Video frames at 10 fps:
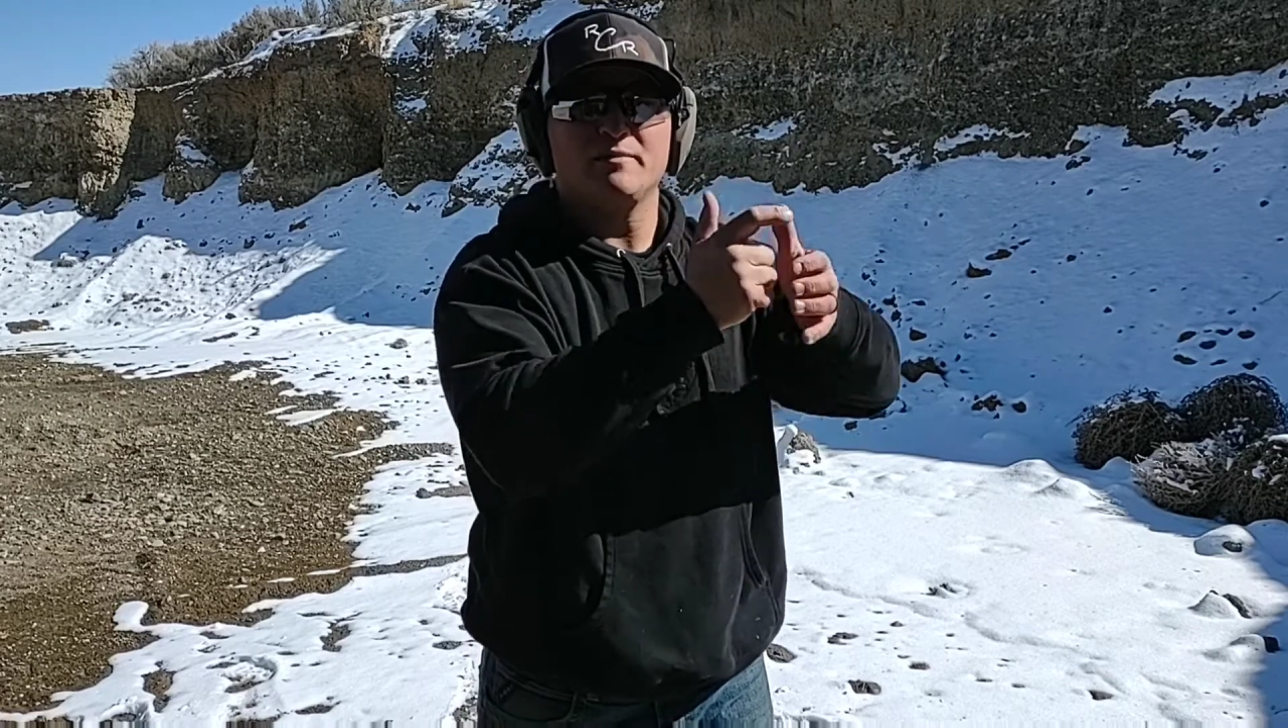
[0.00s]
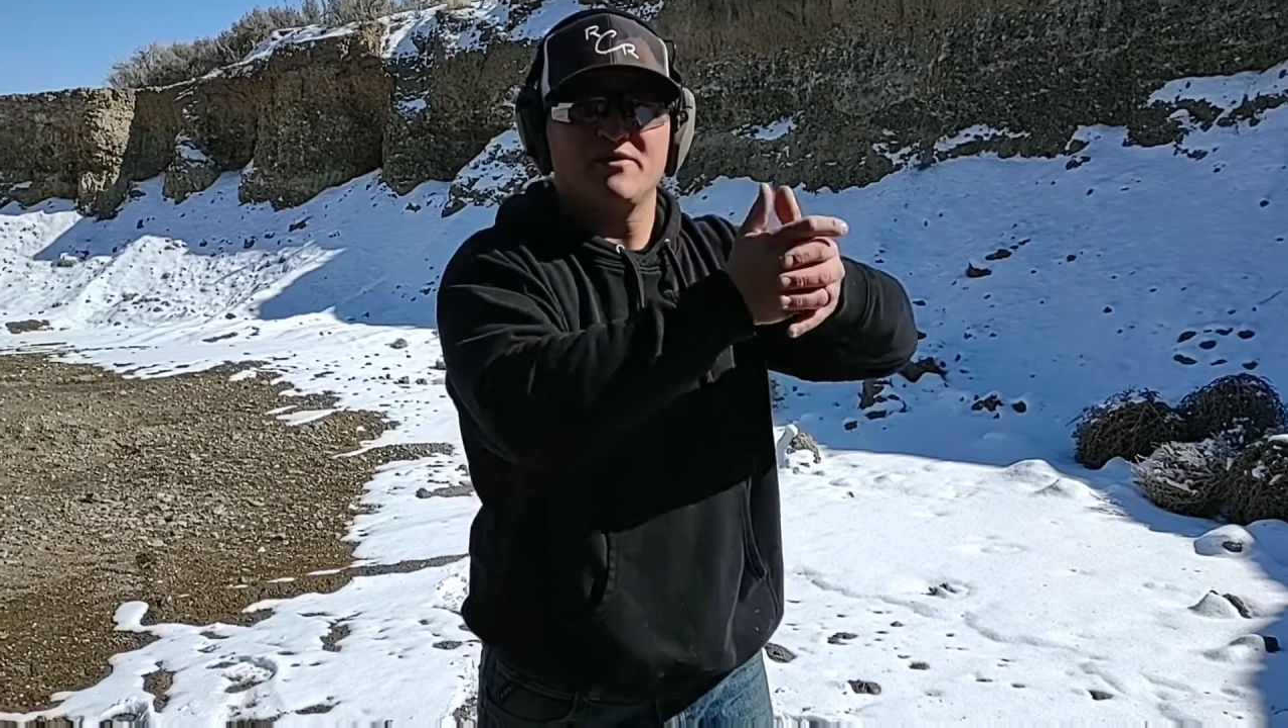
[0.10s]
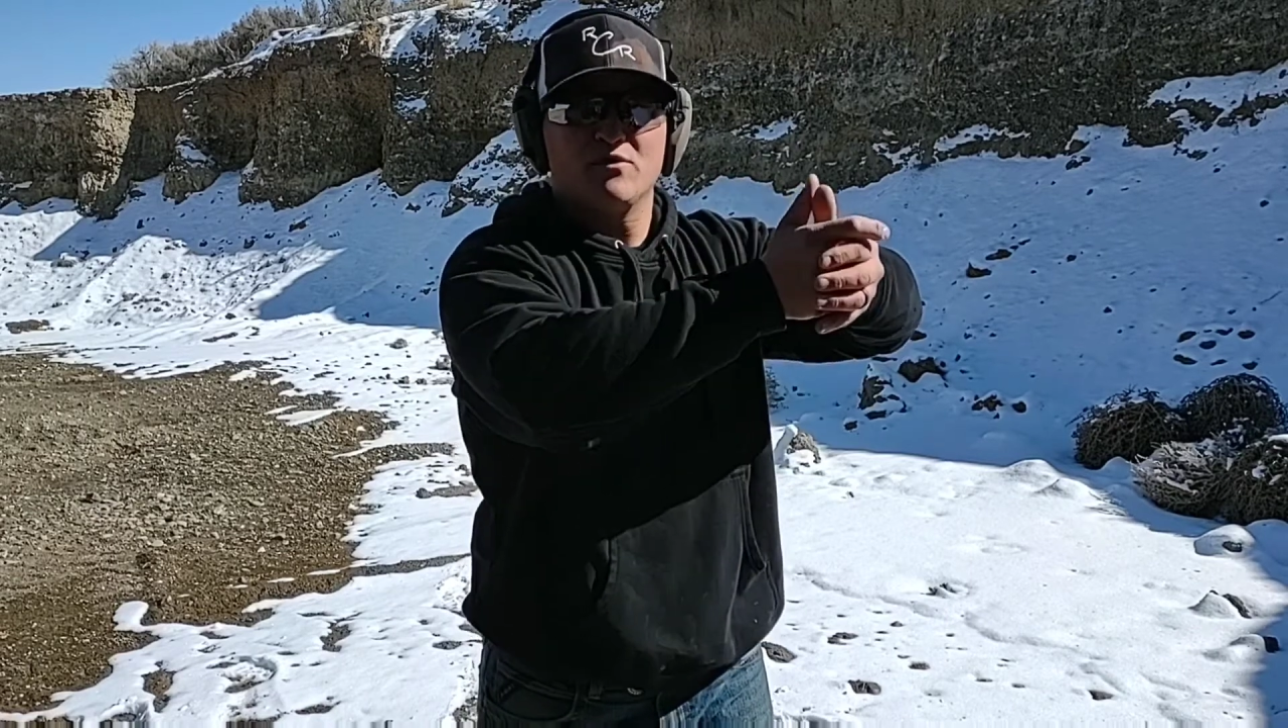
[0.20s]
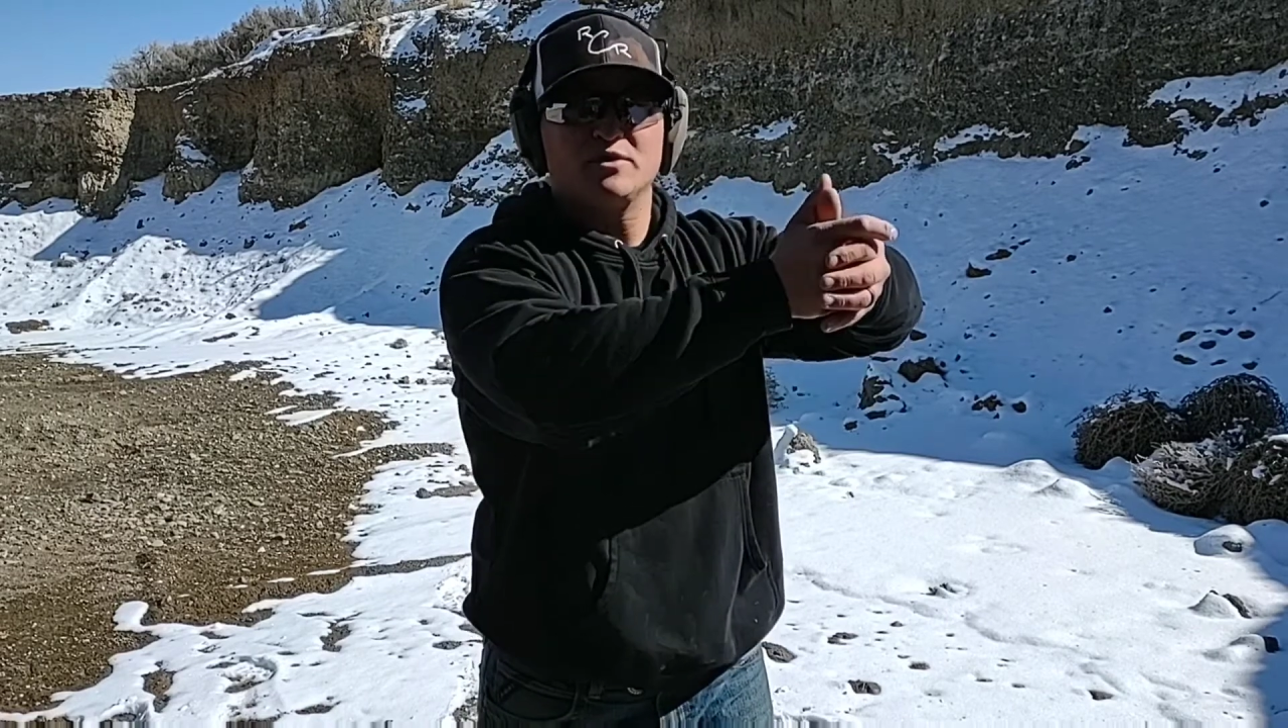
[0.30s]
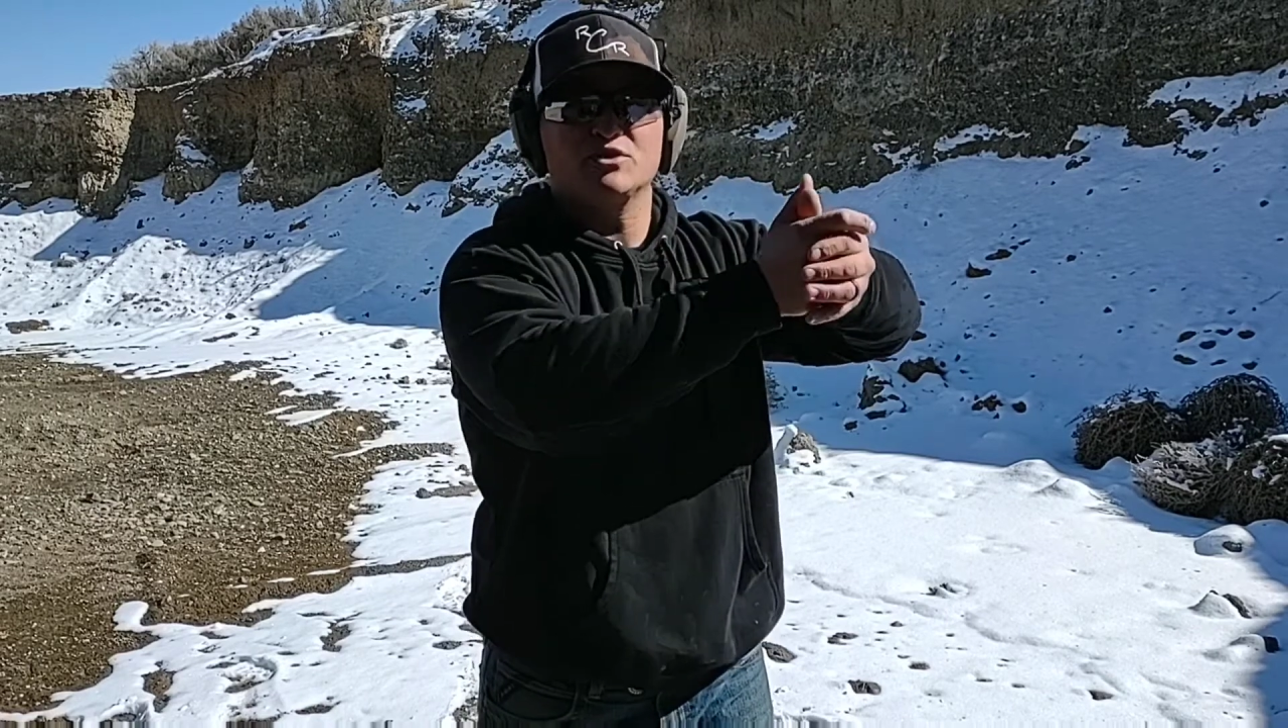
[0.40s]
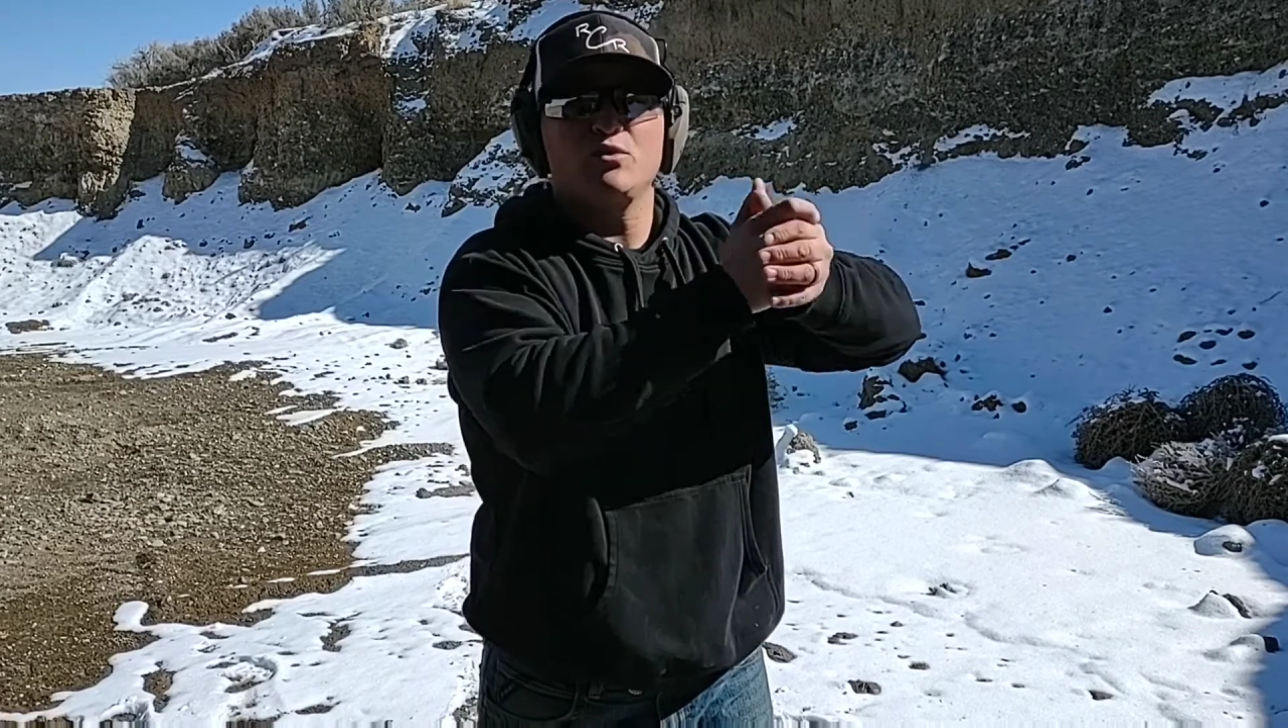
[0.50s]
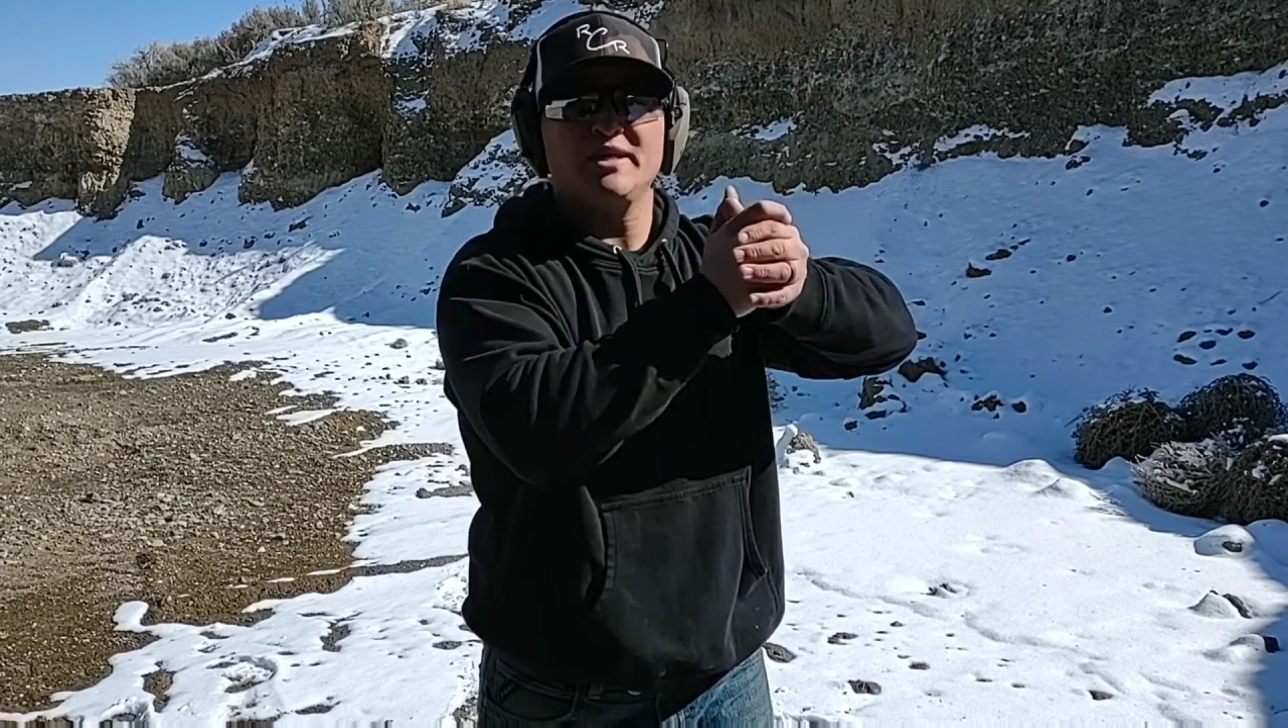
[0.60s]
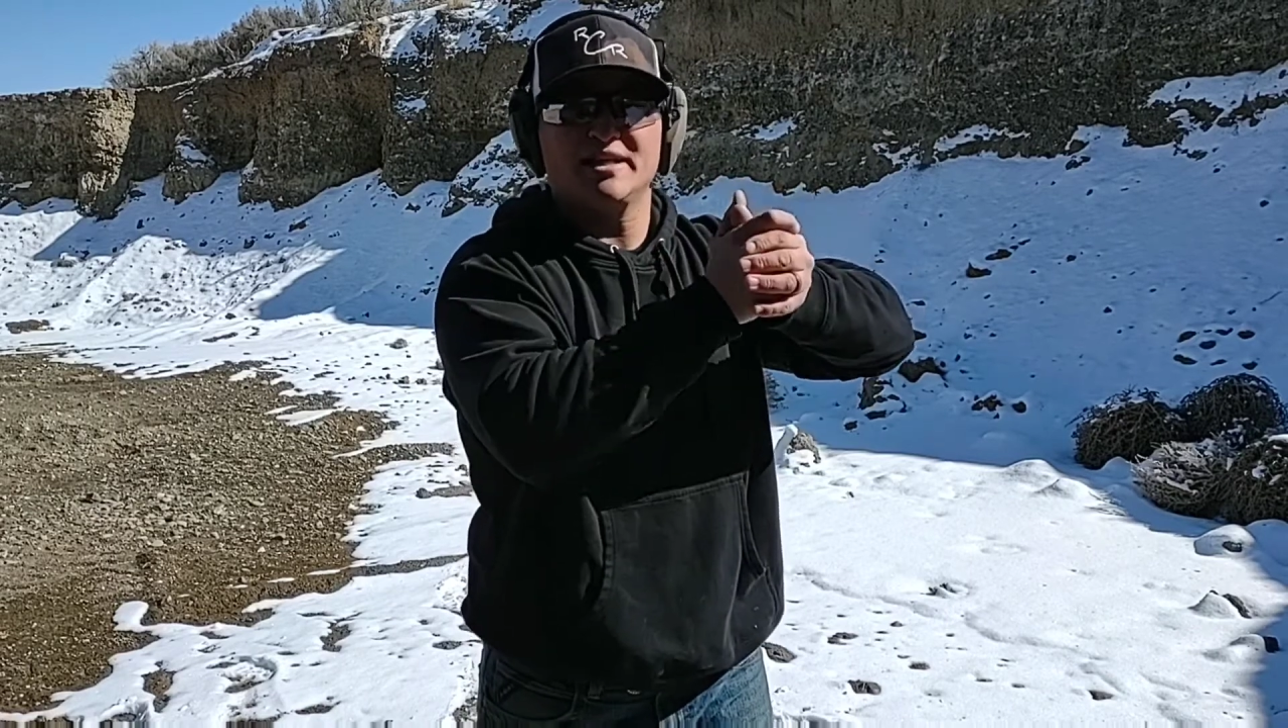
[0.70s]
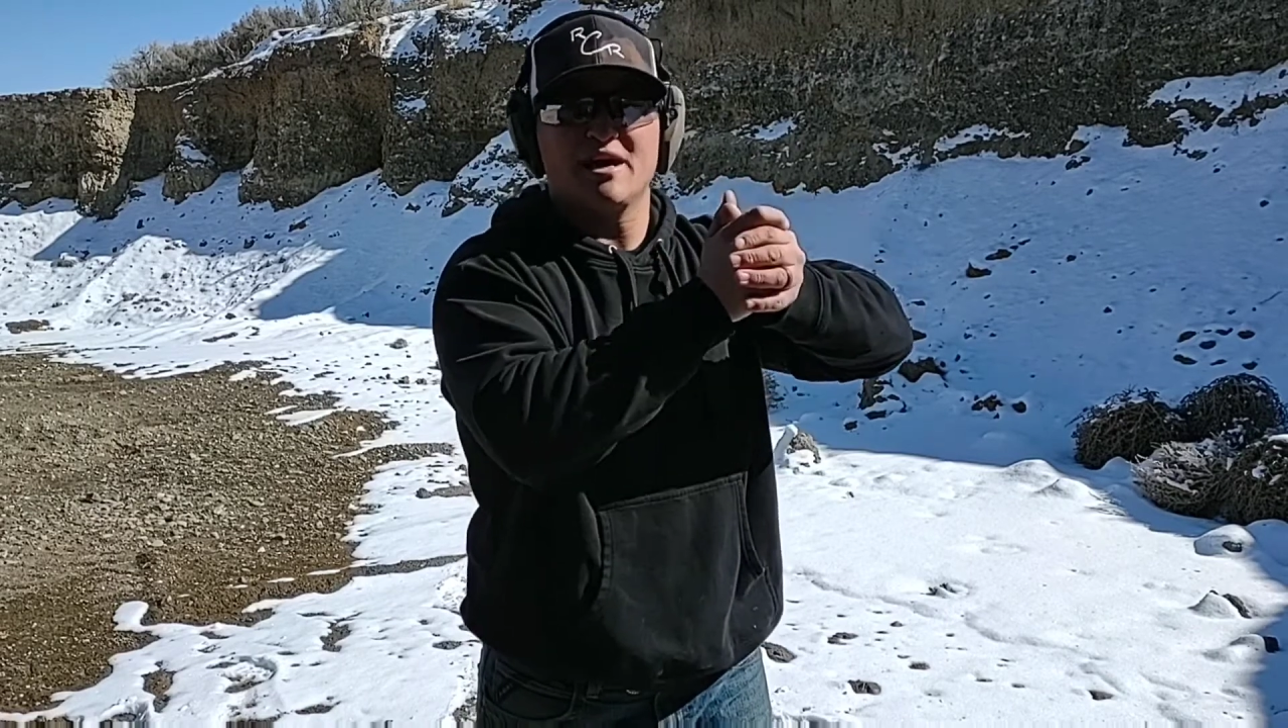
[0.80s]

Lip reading: before squeezing